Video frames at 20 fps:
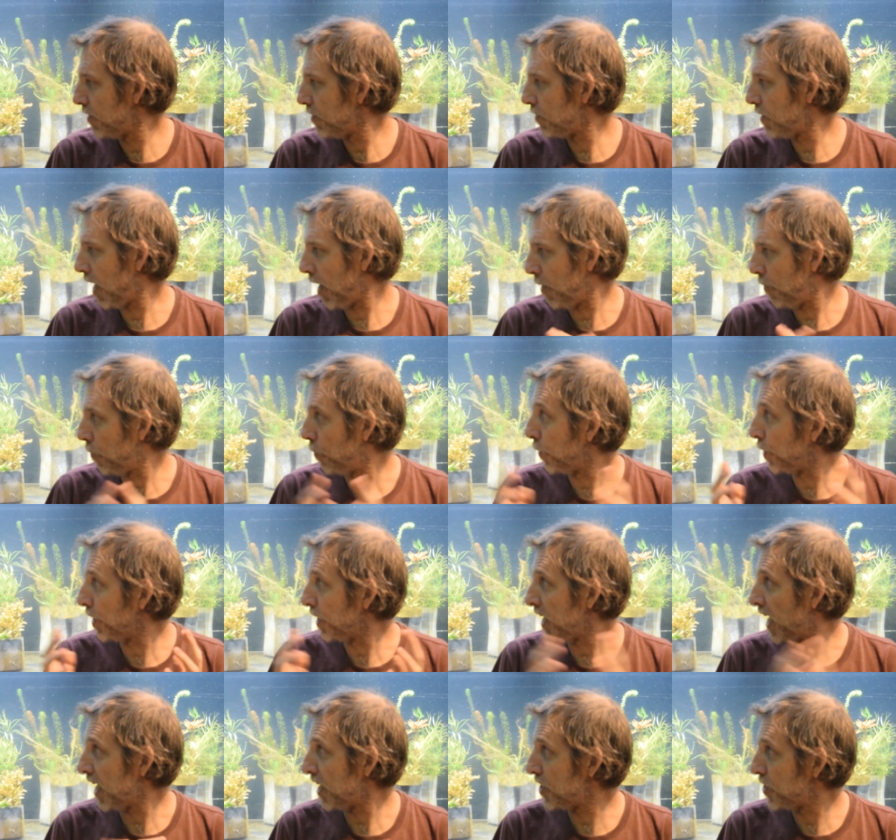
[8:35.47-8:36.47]
I
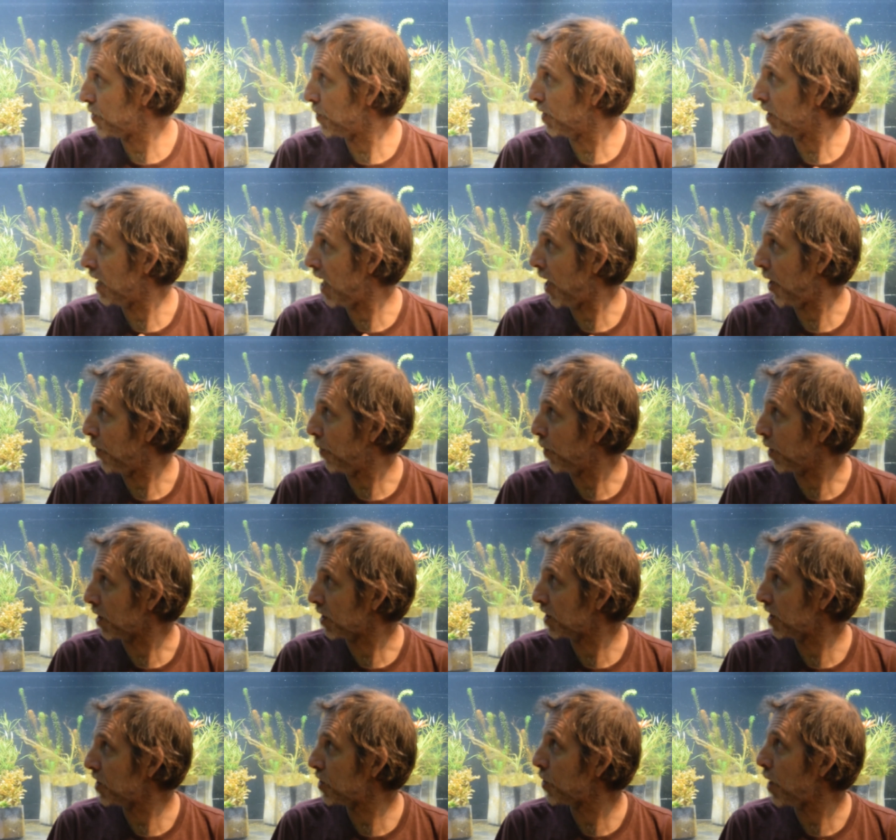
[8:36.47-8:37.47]
really had to do a lot of
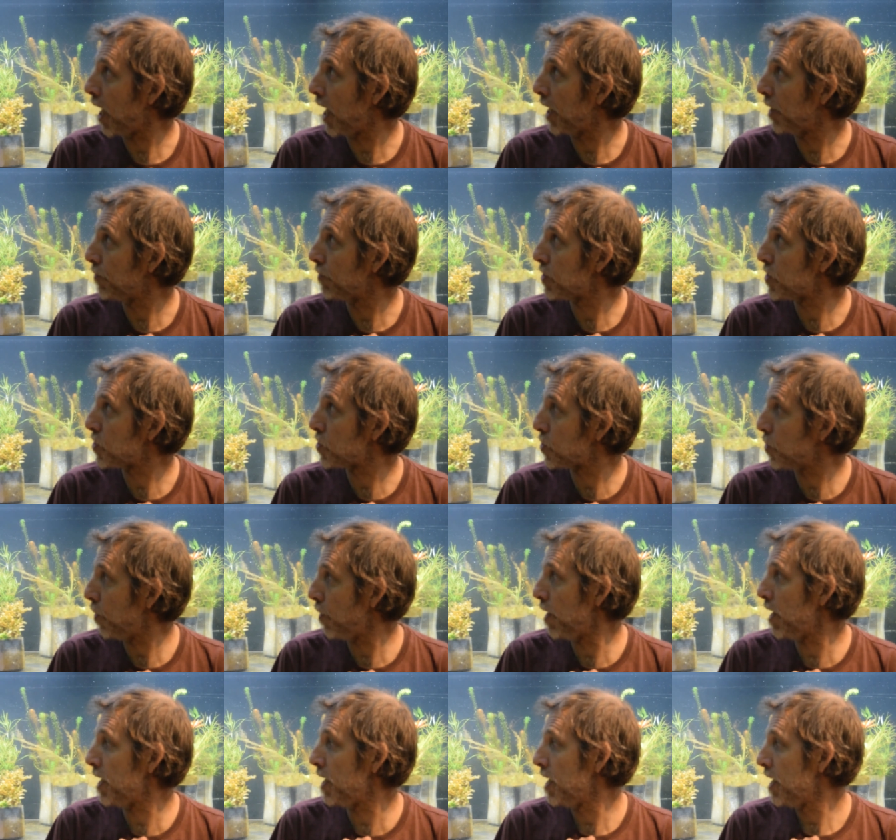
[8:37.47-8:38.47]
work to try and
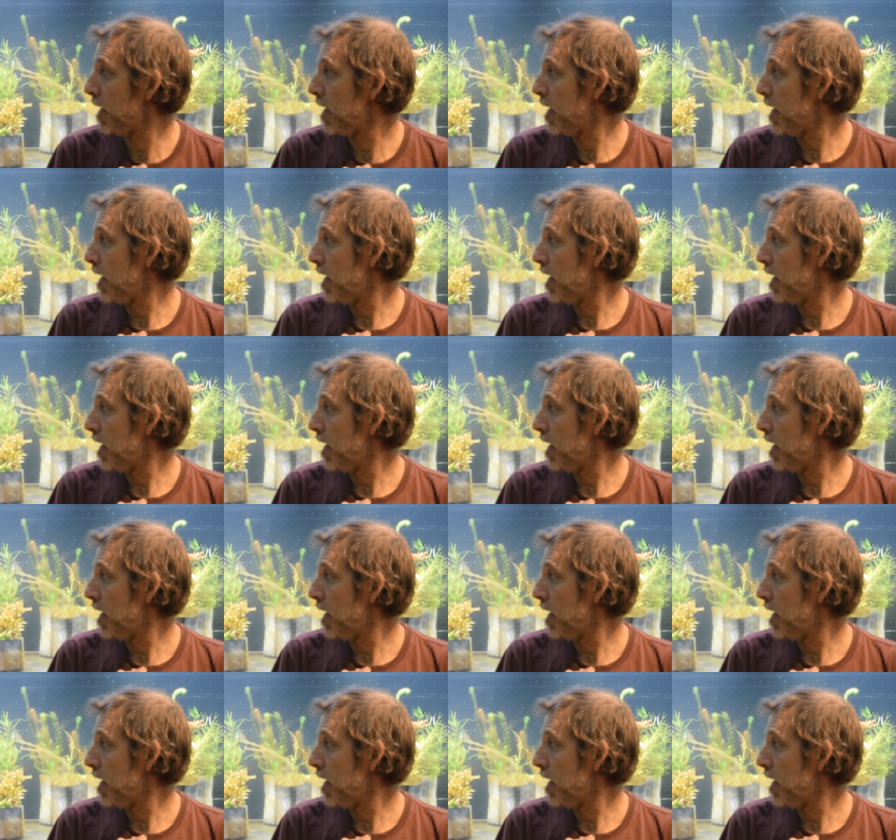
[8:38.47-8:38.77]
restore it.